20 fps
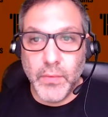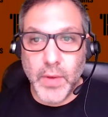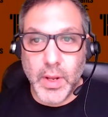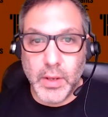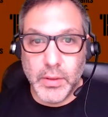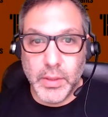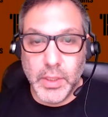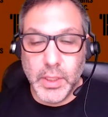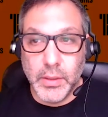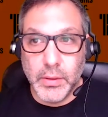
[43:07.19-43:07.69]

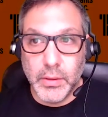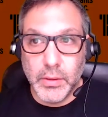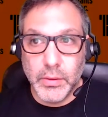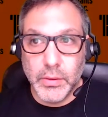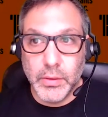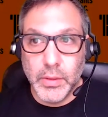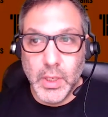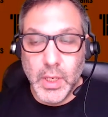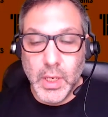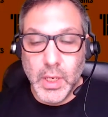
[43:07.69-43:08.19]

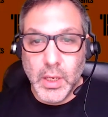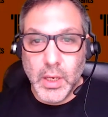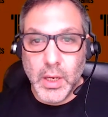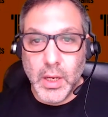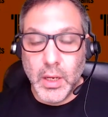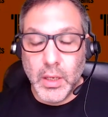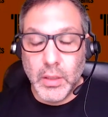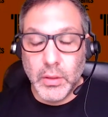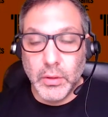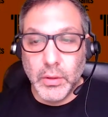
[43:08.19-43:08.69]
volunteers,
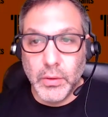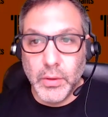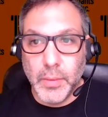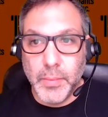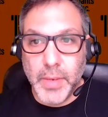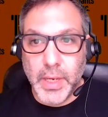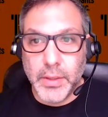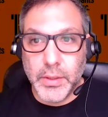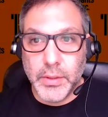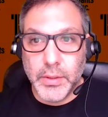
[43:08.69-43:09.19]
learn
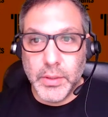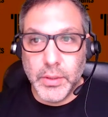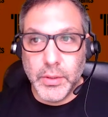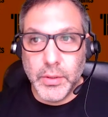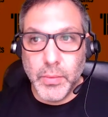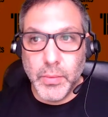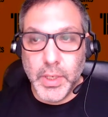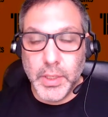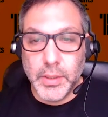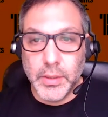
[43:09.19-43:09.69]
about the
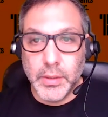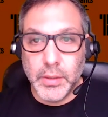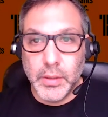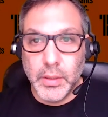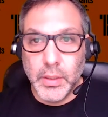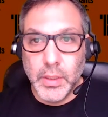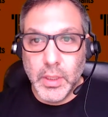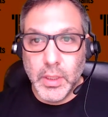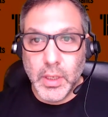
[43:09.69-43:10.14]
situation.